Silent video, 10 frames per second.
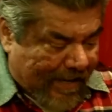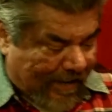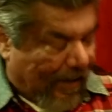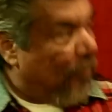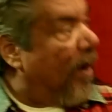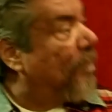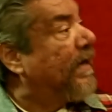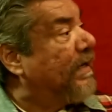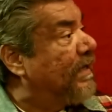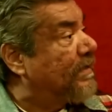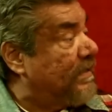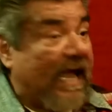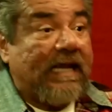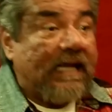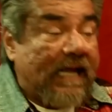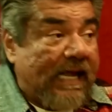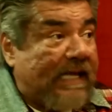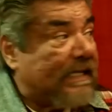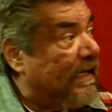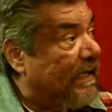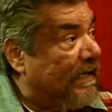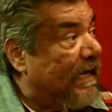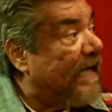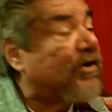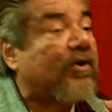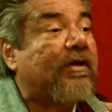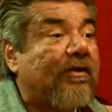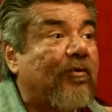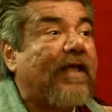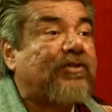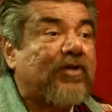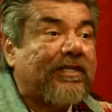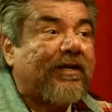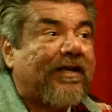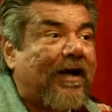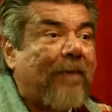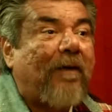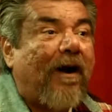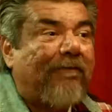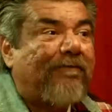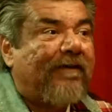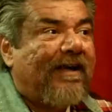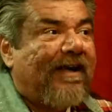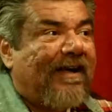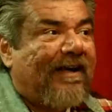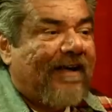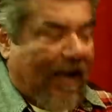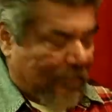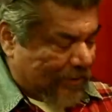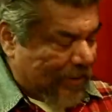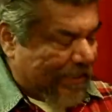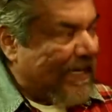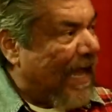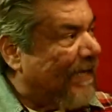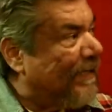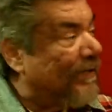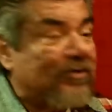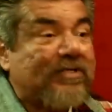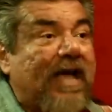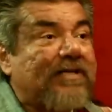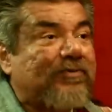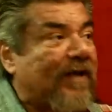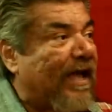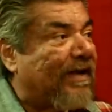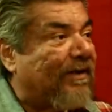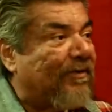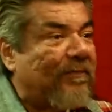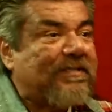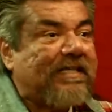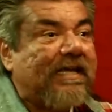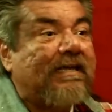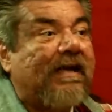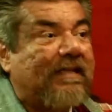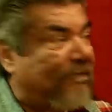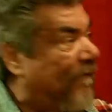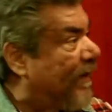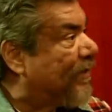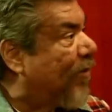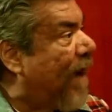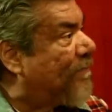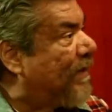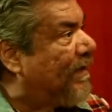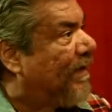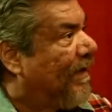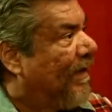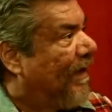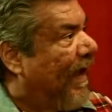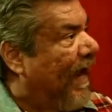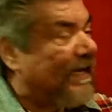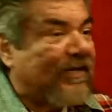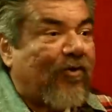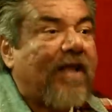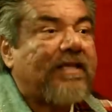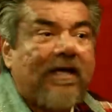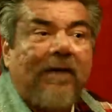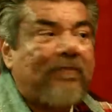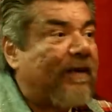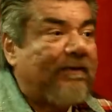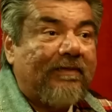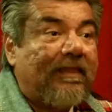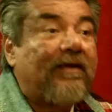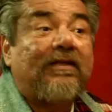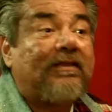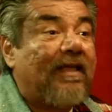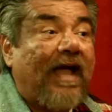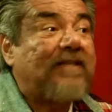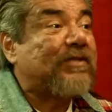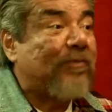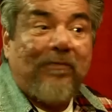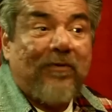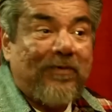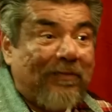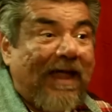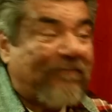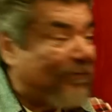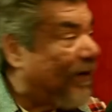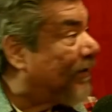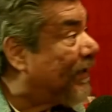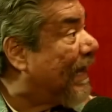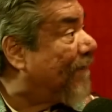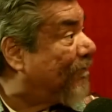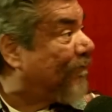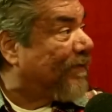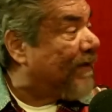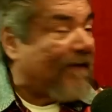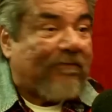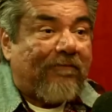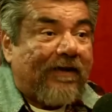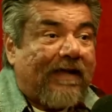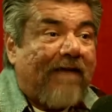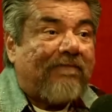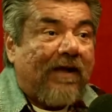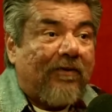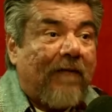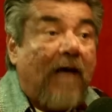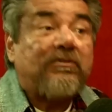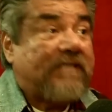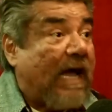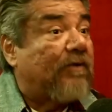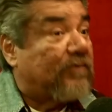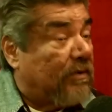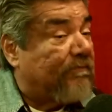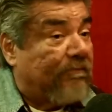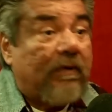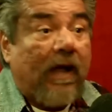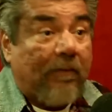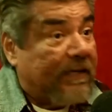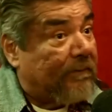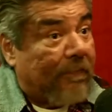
around my nuts. And it when I took the cup off, I was looking at it and those guys were like, "Let me see," and they fucking grabbed it. And it cracked the cup. I still remember them laughing right now. They laughed for fucking half an hour. I was down. I mean,